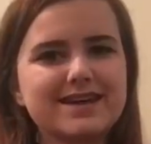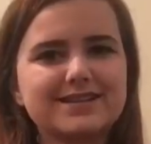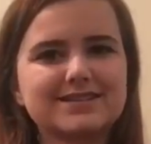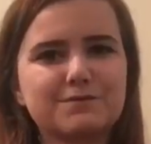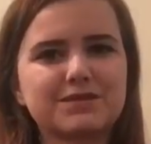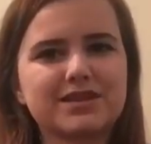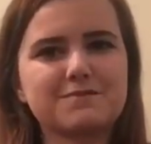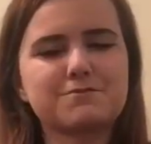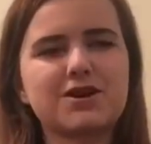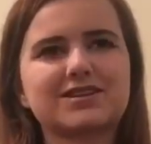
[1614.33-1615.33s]
something that
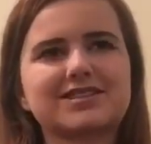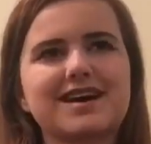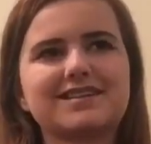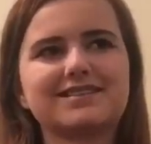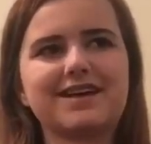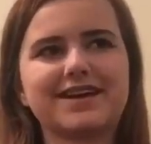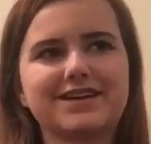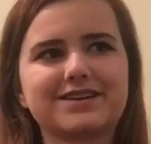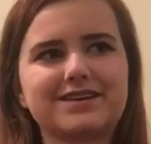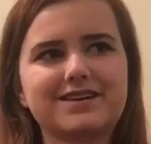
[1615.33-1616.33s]
Mark said,
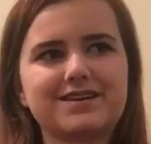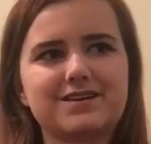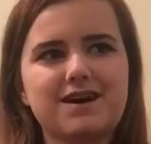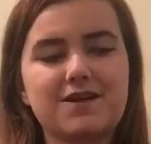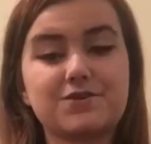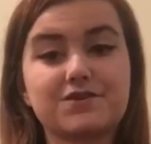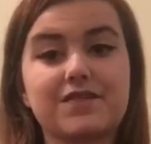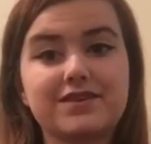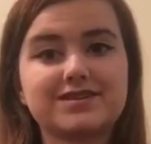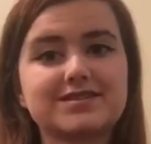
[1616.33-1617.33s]
like, other than
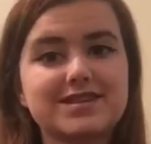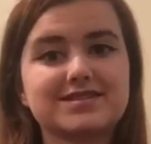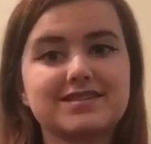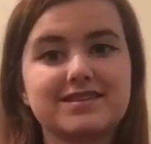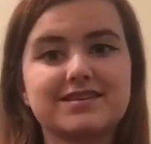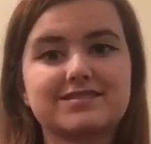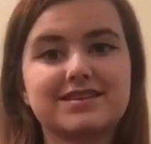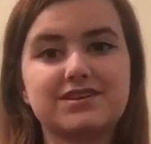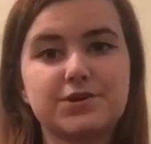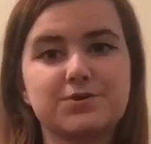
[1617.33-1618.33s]
this, and this,
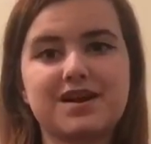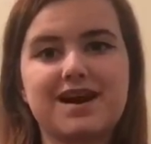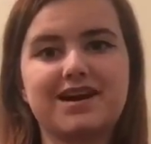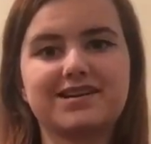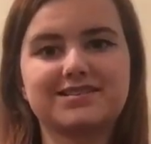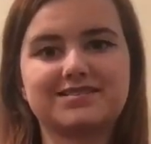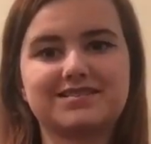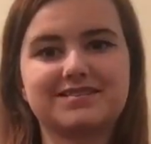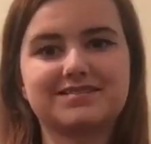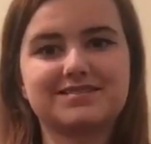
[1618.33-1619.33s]
and you guys,
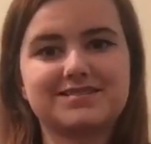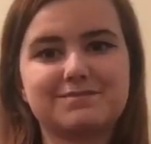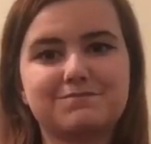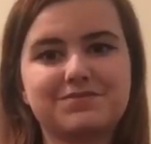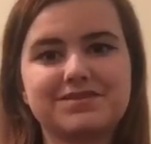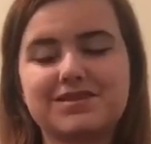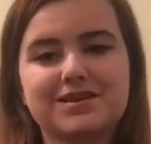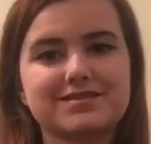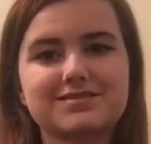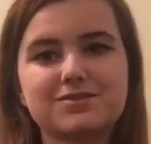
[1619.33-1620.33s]

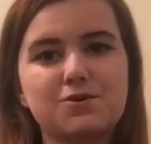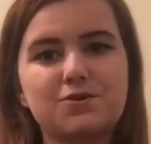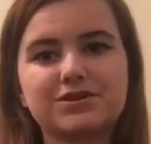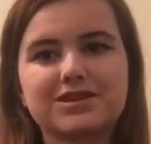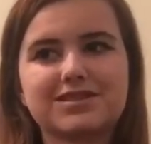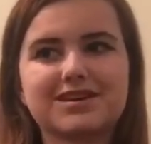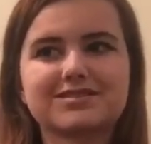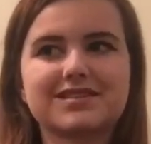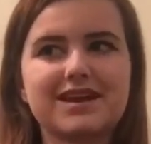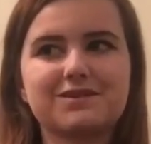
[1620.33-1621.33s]
that's the only things that